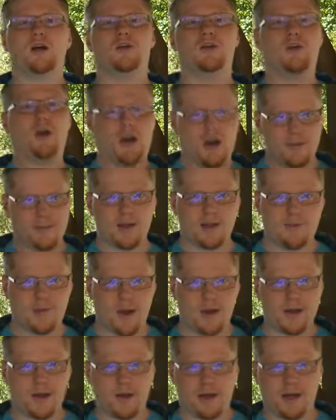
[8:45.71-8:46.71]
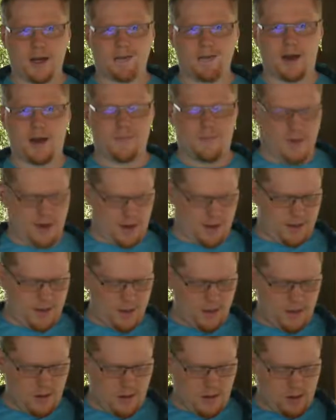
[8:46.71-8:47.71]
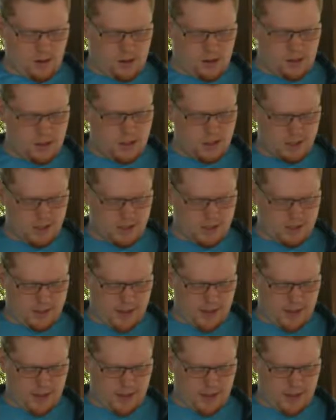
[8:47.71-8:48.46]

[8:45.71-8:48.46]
You're gonna be spending a good amount of money. This is just